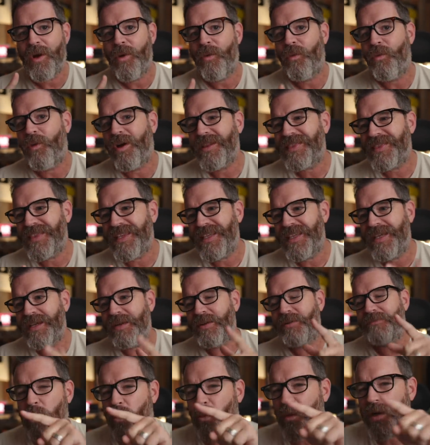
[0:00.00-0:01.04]
what
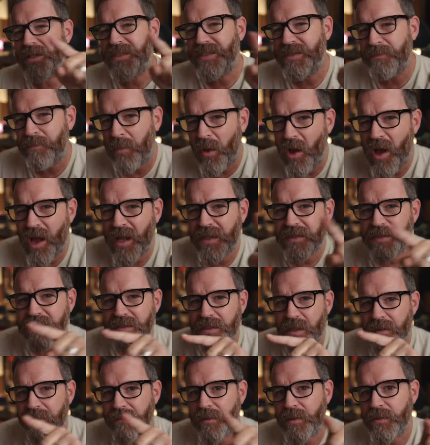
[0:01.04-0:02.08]
the response
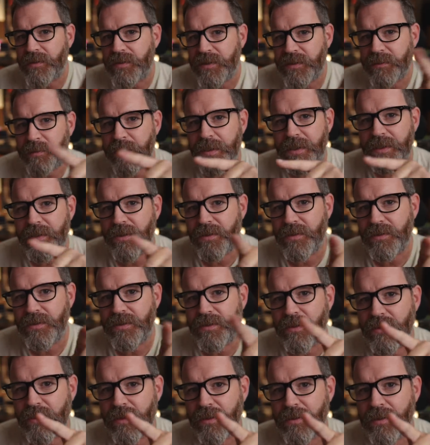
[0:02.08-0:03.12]
of those
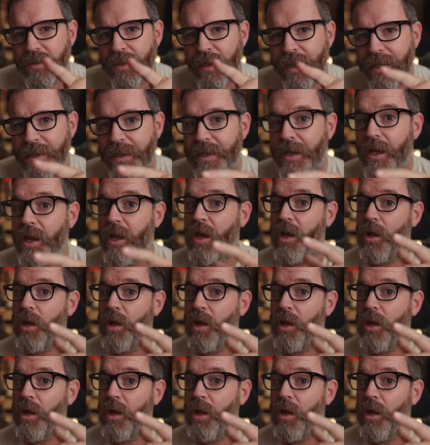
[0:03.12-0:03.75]
speakers look like,